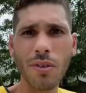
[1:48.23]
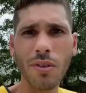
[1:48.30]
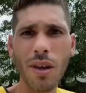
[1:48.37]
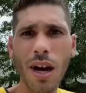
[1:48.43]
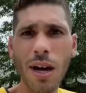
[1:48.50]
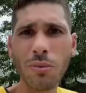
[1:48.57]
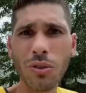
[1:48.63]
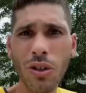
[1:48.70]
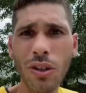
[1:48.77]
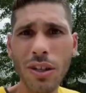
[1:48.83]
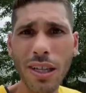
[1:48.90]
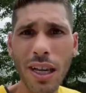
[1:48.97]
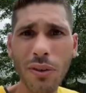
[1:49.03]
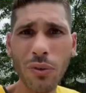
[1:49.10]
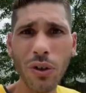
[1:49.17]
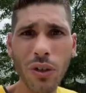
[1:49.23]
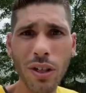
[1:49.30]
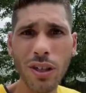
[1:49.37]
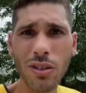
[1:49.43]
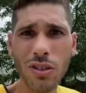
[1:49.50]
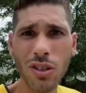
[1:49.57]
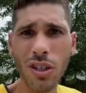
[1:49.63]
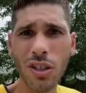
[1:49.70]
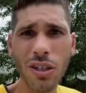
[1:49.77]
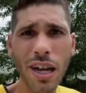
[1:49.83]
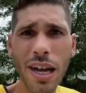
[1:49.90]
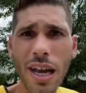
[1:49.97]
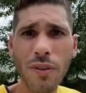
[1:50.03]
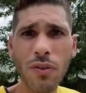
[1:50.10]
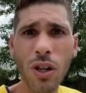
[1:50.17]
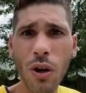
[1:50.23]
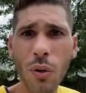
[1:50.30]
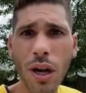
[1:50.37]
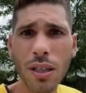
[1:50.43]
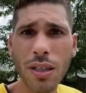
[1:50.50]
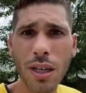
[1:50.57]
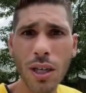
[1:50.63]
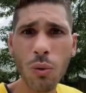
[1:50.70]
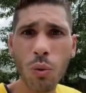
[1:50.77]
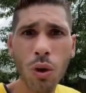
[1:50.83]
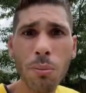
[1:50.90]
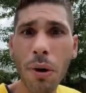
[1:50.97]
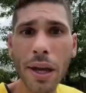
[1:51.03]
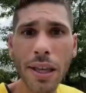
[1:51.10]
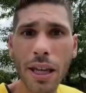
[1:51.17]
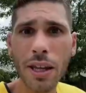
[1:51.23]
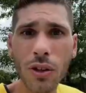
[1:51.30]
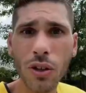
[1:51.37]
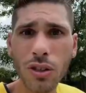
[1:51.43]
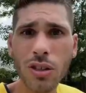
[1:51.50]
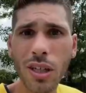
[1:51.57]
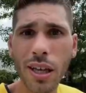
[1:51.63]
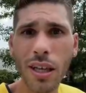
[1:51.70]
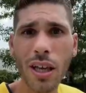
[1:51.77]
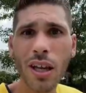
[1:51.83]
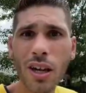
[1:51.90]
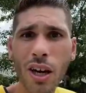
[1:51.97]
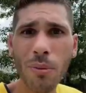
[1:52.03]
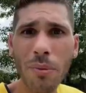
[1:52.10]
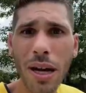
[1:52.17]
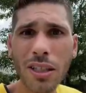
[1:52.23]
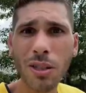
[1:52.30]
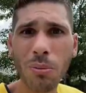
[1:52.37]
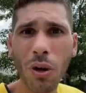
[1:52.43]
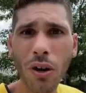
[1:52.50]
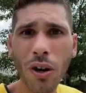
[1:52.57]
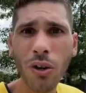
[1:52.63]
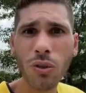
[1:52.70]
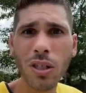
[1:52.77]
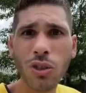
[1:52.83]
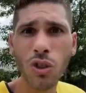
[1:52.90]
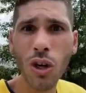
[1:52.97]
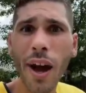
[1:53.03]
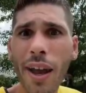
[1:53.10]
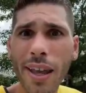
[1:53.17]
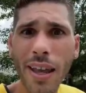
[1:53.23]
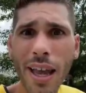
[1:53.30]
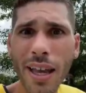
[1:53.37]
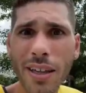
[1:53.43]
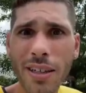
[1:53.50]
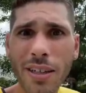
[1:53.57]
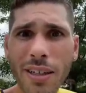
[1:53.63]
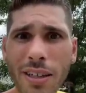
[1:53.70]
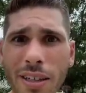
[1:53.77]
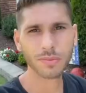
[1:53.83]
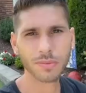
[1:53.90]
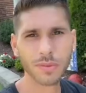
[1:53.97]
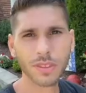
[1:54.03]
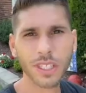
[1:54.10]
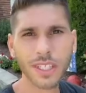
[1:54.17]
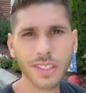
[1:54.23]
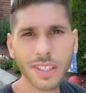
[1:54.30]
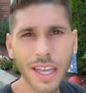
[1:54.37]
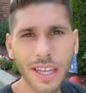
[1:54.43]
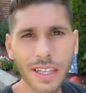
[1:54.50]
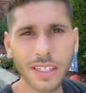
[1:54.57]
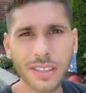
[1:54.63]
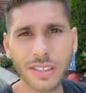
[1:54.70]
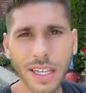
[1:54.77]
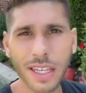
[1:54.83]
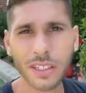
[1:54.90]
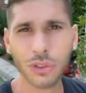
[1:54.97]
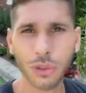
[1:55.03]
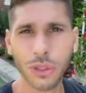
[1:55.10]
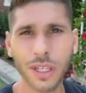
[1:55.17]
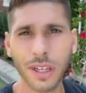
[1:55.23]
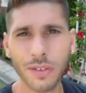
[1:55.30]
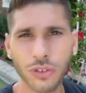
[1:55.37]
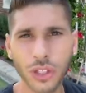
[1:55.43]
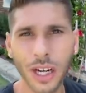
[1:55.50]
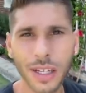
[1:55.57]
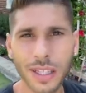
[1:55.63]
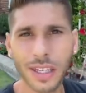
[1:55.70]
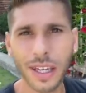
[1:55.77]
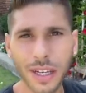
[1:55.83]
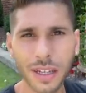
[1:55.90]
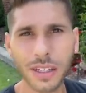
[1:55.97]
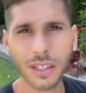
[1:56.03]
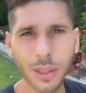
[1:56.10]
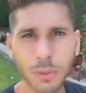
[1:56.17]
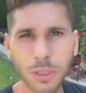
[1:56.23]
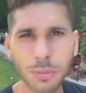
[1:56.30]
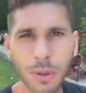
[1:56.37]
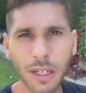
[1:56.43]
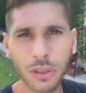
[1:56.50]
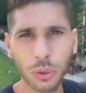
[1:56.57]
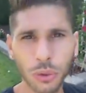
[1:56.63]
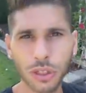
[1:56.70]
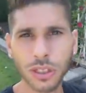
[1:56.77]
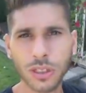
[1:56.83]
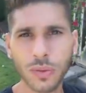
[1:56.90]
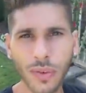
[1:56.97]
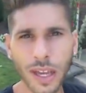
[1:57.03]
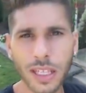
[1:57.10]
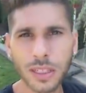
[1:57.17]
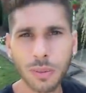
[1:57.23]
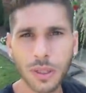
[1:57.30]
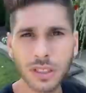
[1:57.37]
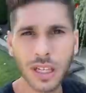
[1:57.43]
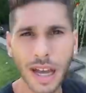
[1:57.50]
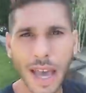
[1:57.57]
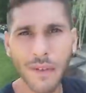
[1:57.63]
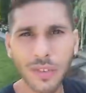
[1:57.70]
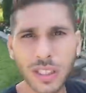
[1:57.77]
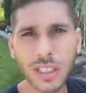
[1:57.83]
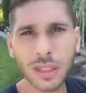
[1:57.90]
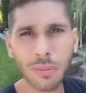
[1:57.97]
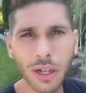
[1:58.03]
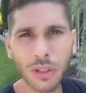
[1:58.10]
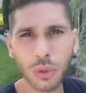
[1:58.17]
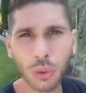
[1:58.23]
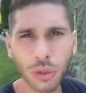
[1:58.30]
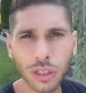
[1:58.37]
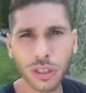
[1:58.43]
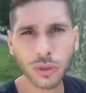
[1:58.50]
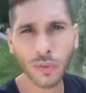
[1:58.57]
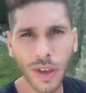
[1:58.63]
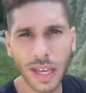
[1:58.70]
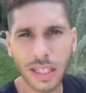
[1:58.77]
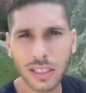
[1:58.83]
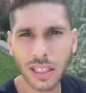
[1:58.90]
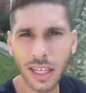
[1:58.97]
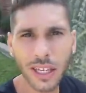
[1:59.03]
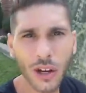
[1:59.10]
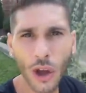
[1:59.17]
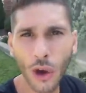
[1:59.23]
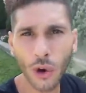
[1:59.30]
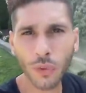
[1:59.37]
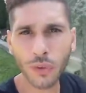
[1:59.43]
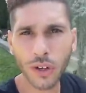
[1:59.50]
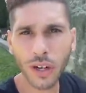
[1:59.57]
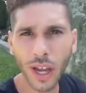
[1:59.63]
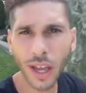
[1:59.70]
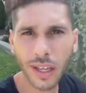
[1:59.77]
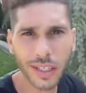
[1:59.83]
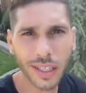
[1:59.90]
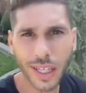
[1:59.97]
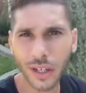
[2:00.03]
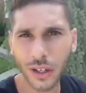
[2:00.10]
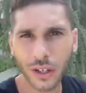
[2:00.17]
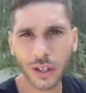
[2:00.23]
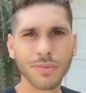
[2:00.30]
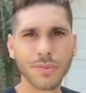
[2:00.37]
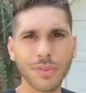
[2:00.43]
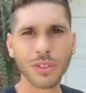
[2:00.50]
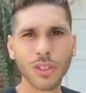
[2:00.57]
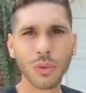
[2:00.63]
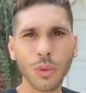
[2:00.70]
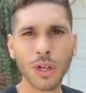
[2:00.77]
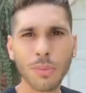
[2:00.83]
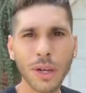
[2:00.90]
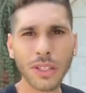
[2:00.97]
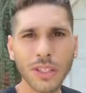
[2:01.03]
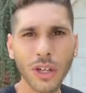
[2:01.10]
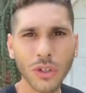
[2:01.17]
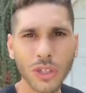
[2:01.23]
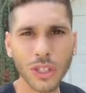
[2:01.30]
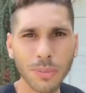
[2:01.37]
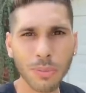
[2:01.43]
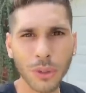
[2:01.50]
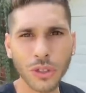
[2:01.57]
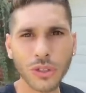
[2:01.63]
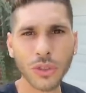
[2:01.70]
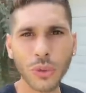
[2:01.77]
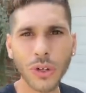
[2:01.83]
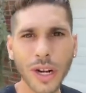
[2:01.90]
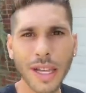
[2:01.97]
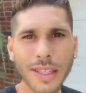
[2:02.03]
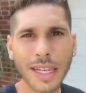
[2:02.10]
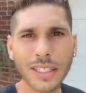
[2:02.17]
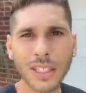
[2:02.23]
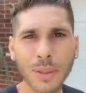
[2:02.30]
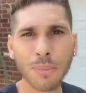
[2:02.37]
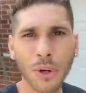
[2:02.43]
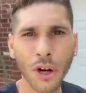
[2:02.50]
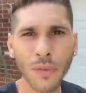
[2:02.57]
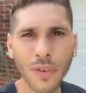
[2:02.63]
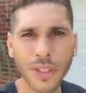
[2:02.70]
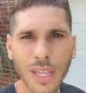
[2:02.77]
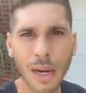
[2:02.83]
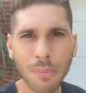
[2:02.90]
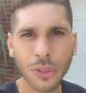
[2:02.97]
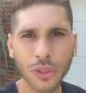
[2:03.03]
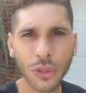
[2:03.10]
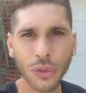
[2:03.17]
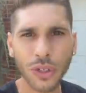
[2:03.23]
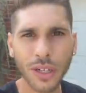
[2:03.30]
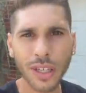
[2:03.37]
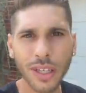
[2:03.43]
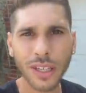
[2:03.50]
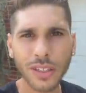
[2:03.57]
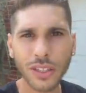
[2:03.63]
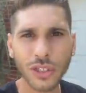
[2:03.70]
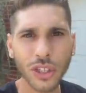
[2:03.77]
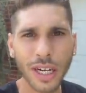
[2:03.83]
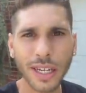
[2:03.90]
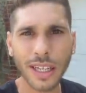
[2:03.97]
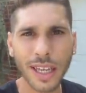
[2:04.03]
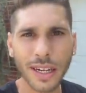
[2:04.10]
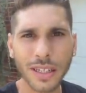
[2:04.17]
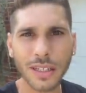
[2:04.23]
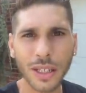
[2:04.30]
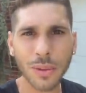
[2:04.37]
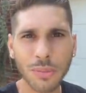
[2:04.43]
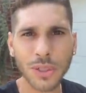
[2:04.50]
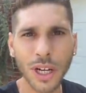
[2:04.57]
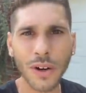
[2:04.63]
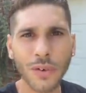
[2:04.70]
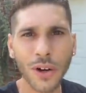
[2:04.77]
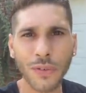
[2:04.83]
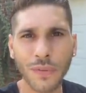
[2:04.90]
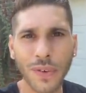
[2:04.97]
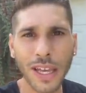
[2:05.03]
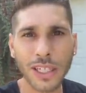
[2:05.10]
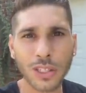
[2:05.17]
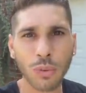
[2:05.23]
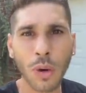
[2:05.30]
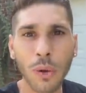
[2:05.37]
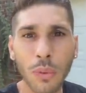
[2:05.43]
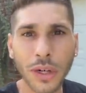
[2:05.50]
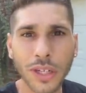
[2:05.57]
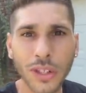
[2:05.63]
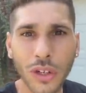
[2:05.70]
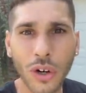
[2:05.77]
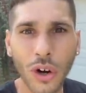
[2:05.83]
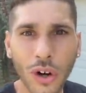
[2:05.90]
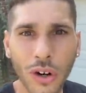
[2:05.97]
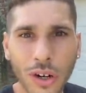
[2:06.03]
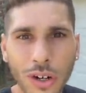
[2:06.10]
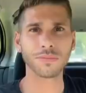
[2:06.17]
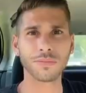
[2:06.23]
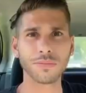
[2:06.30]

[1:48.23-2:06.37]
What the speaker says: I'm starting to get really concerned. I have no idea what my kid looks like. Come back tomorrow to try again. Today is day three of trying to get a glimpse of my daughter's face because I haven't seen my daughter's face in over a year. So we're about to go to the bookstore and that's the perfect opportunity to try to get a glimpse of her face while we're in the car.